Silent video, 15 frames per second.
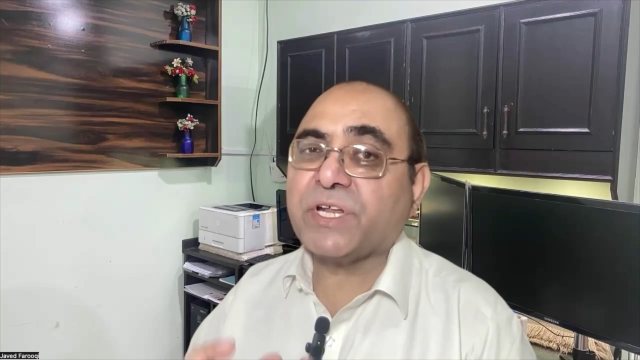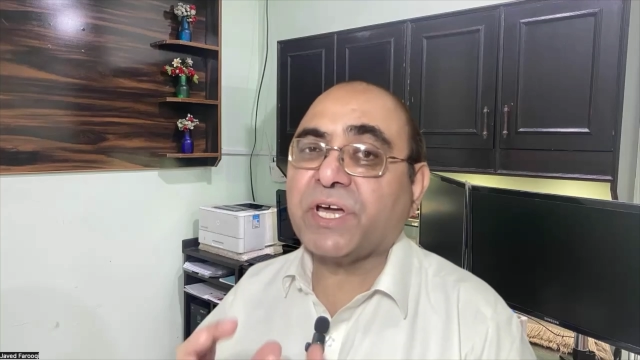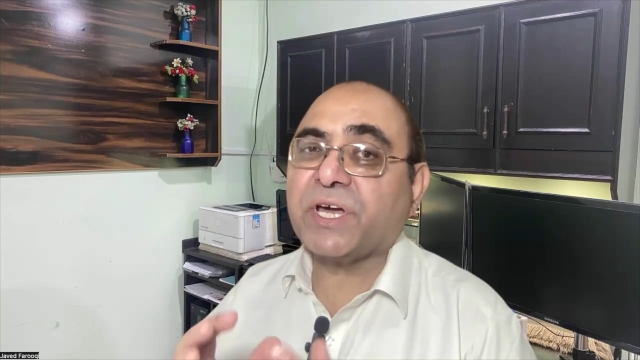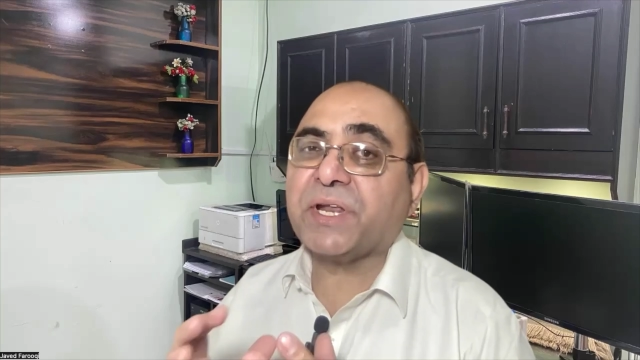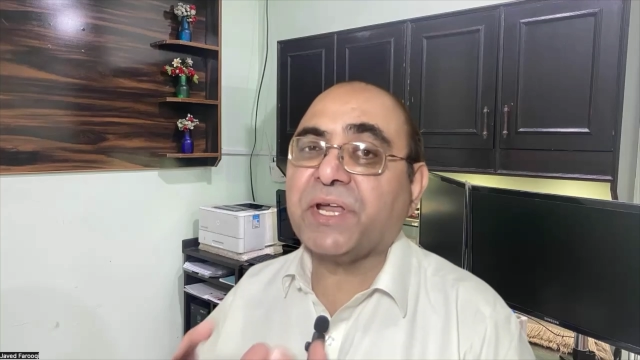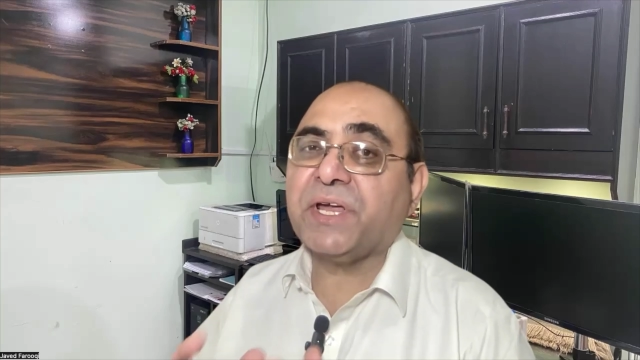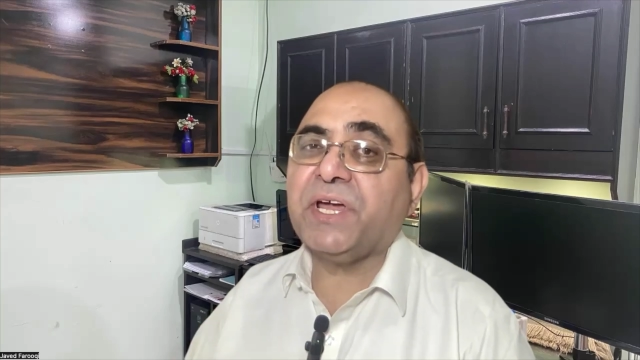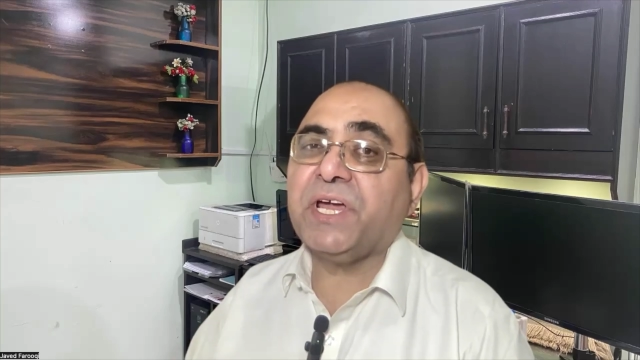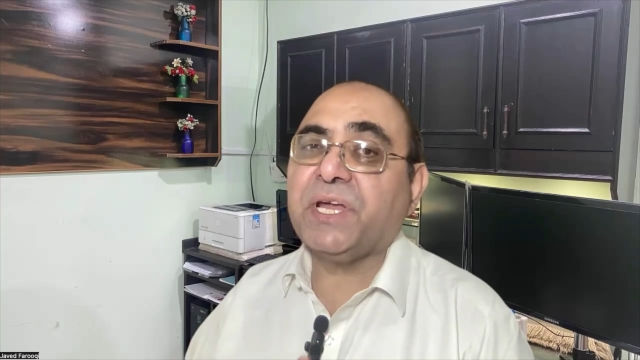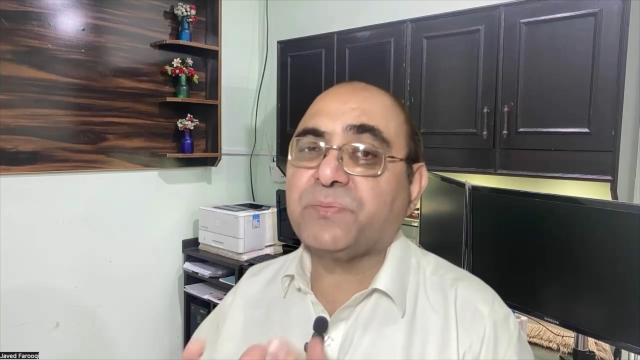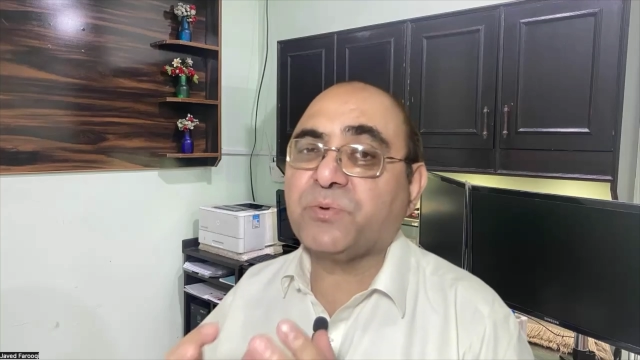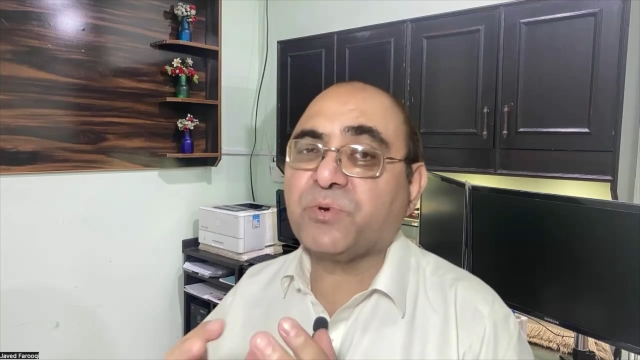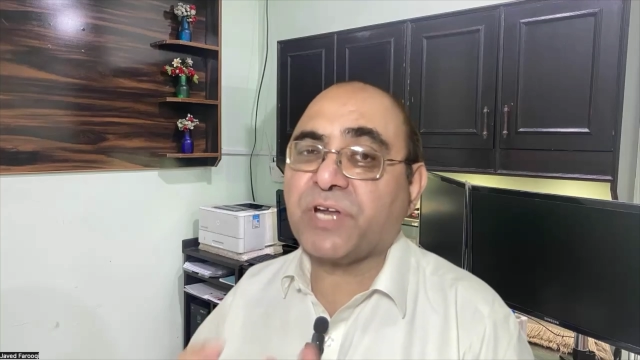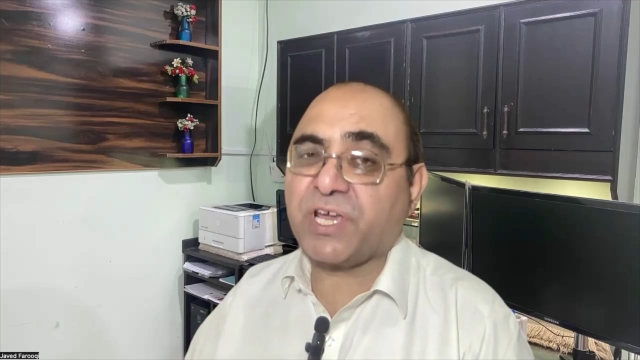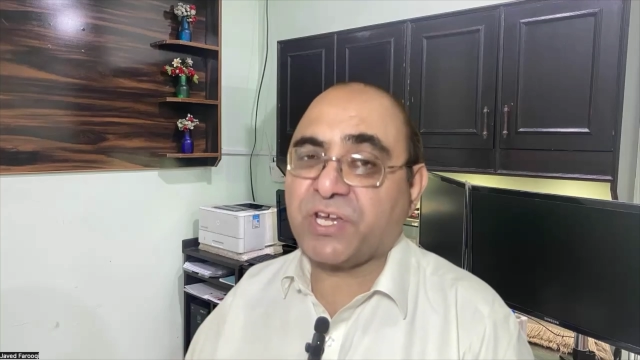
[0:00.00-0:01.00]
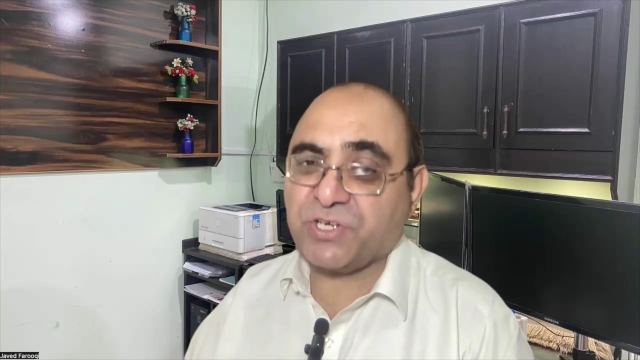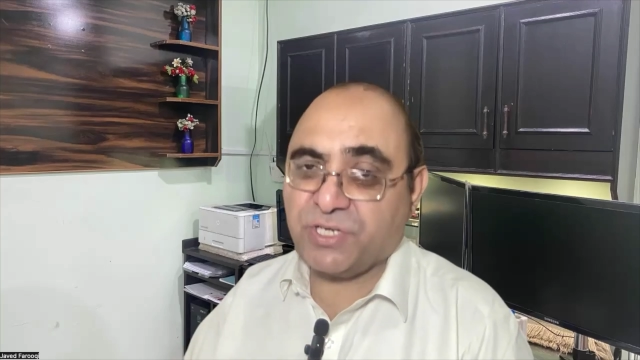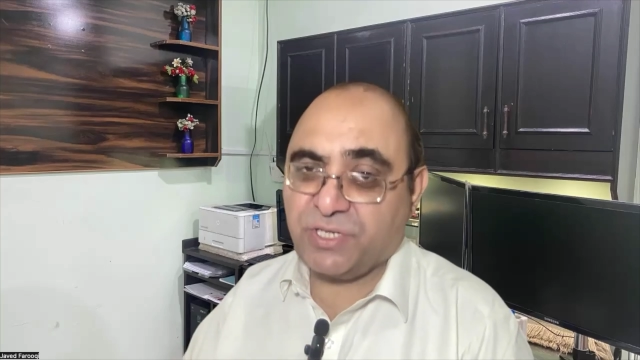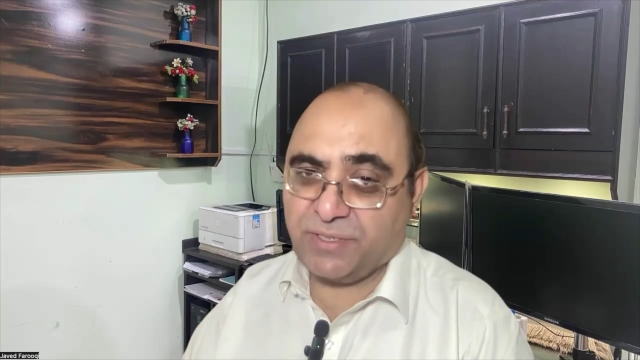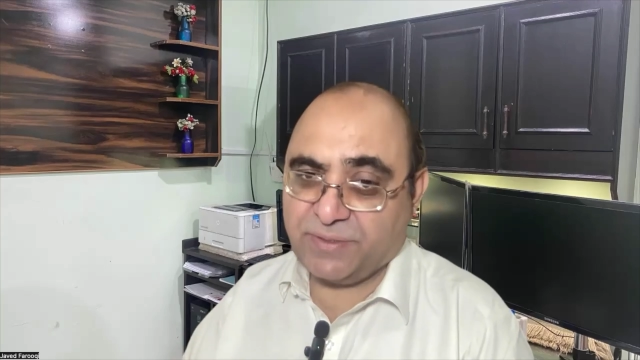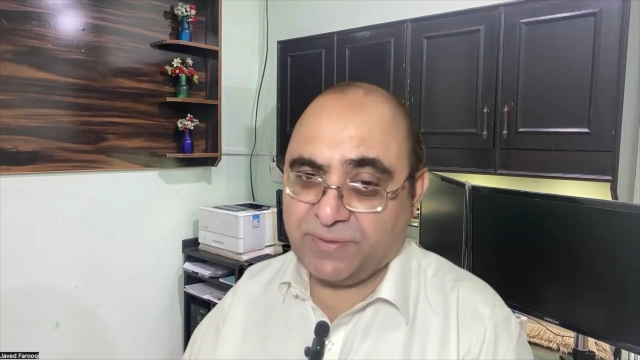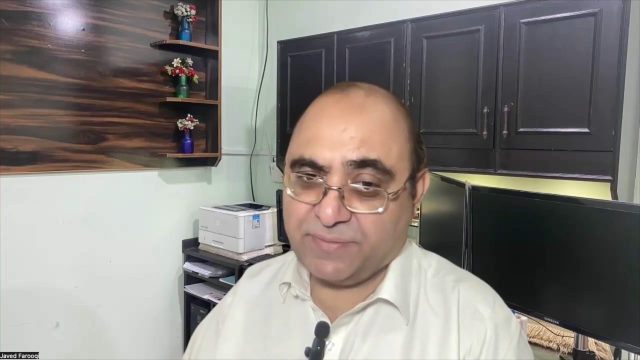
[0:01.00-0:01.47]
a great
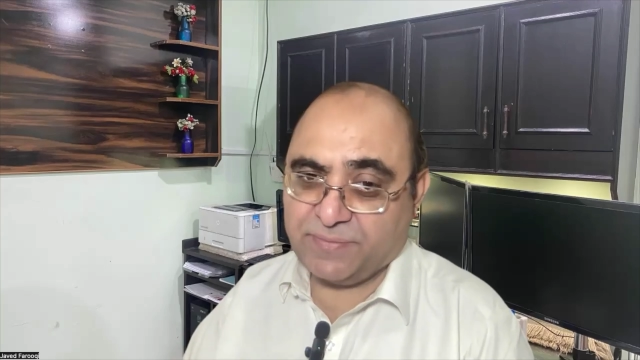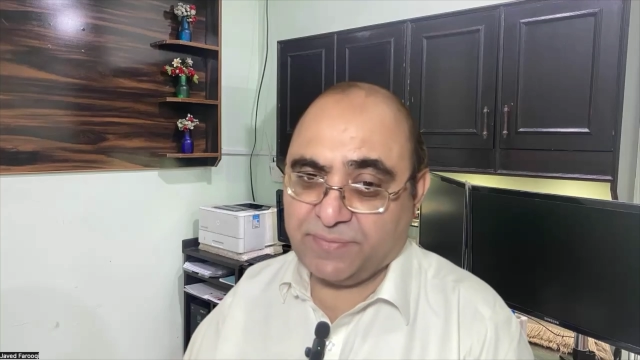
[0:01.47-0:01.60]
protection.